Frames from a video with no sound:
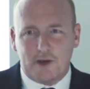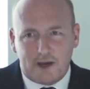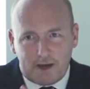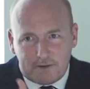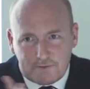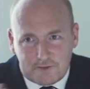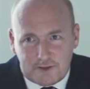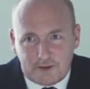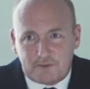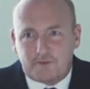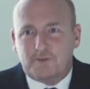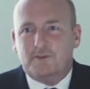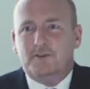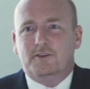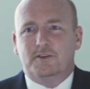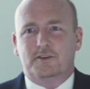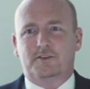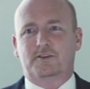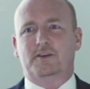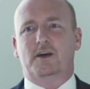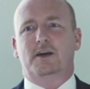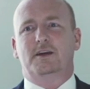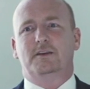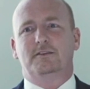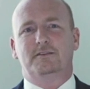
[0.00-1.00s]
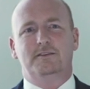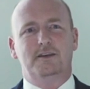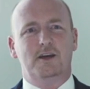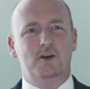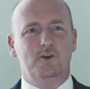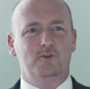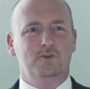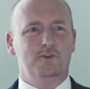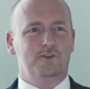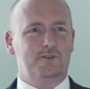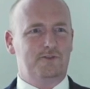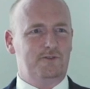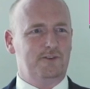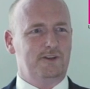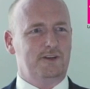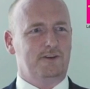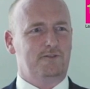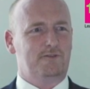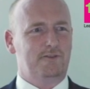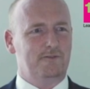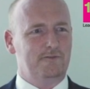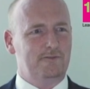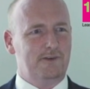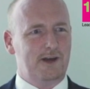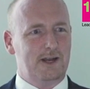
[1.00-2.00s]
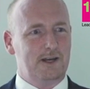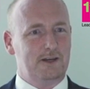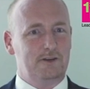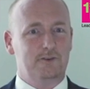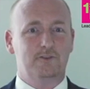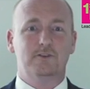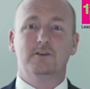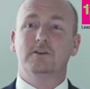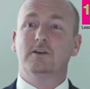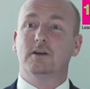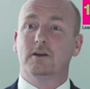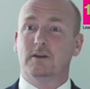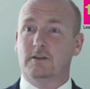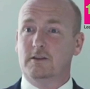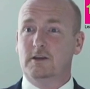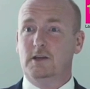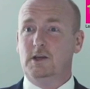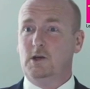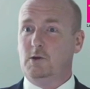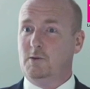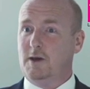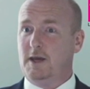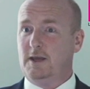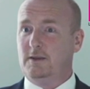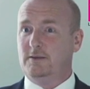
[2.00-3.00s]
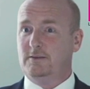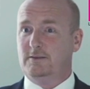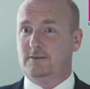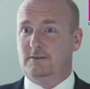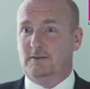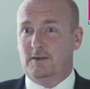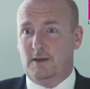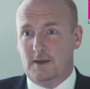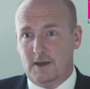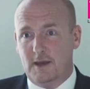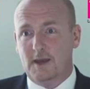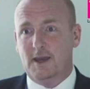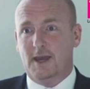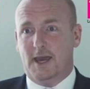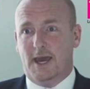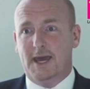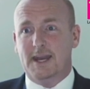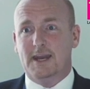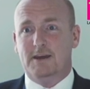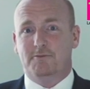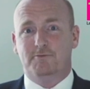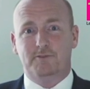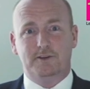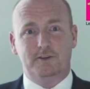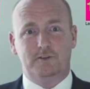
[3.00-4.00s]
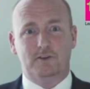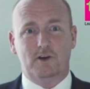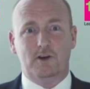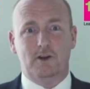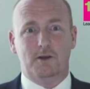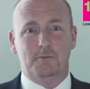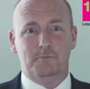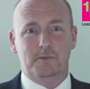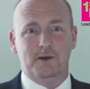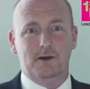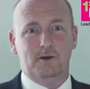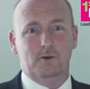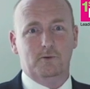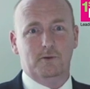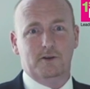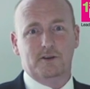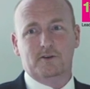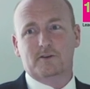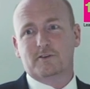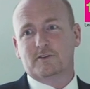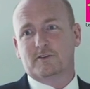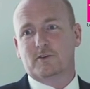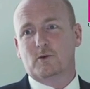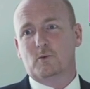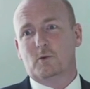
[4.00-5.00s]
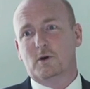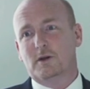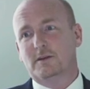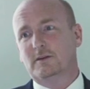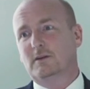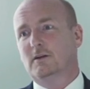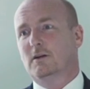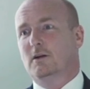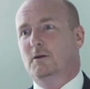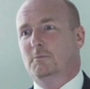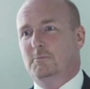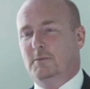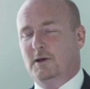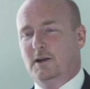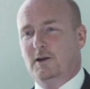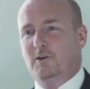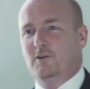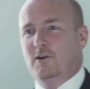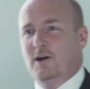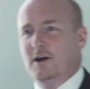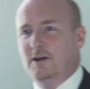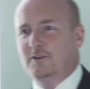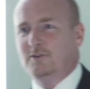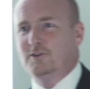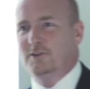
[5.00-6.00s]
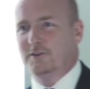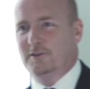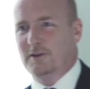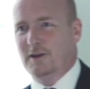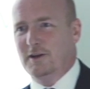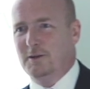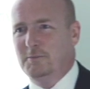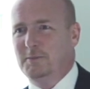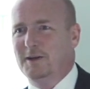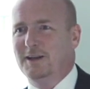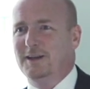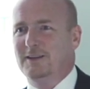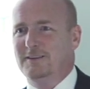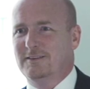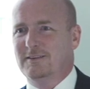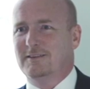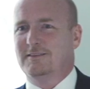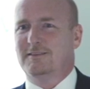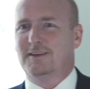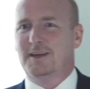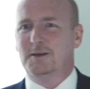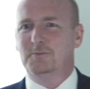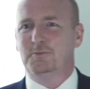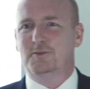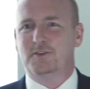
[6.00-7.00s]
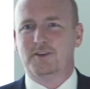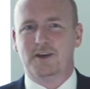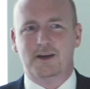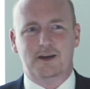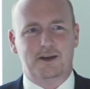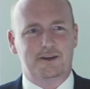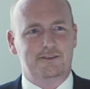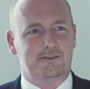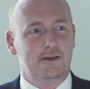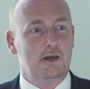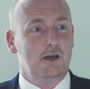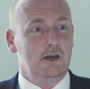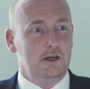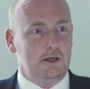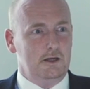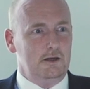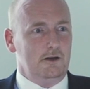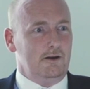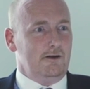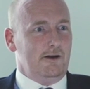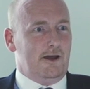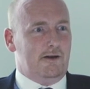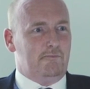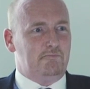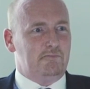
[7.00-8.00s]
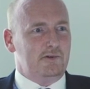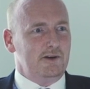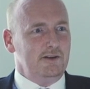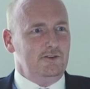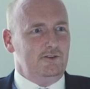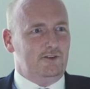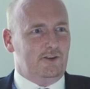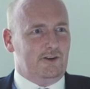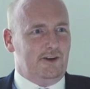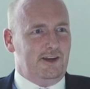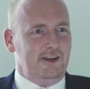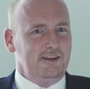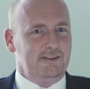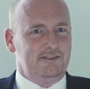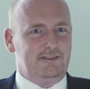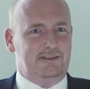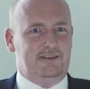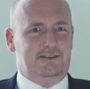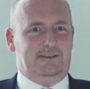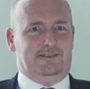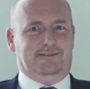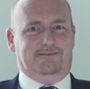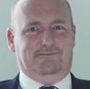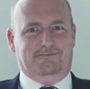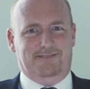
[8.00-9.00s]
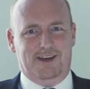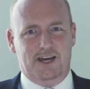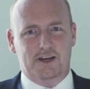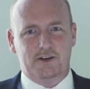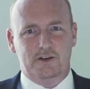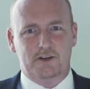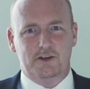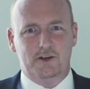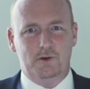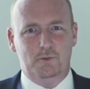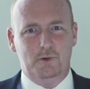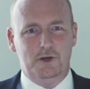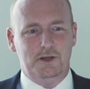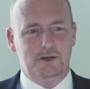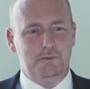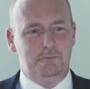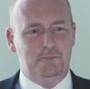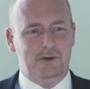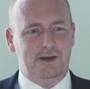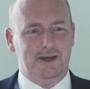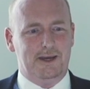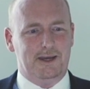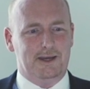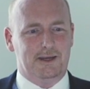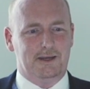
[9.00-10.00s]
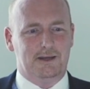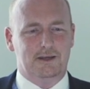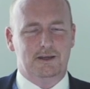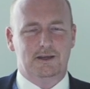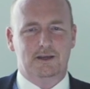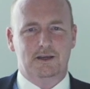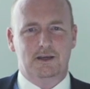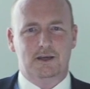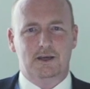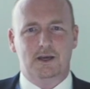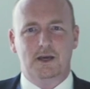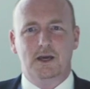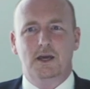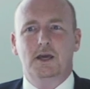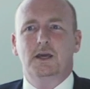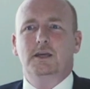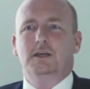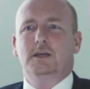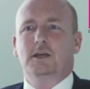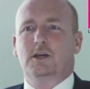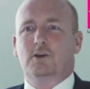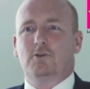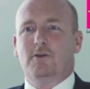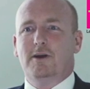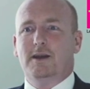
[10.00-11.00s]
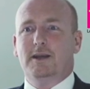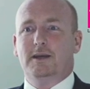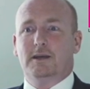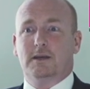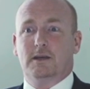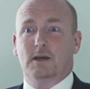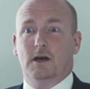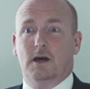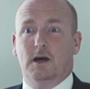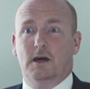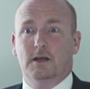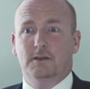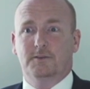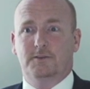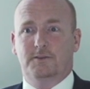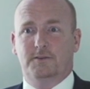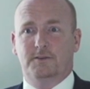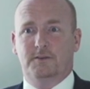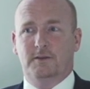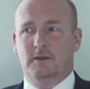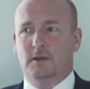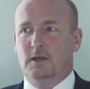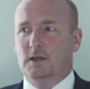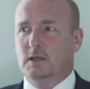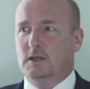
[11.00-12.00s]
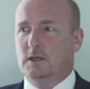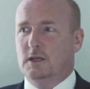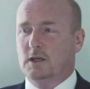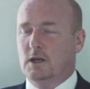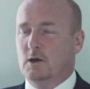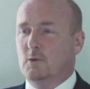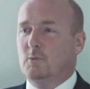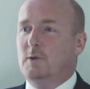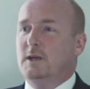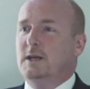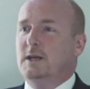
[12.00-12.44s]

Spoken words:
we have different size notes for different values. You go to the US and every dollar bill, whether it's a $1 bill or a $100 bill, is the same size. You don't have print on it, how do you know what you're paying? Your credit cards, you know,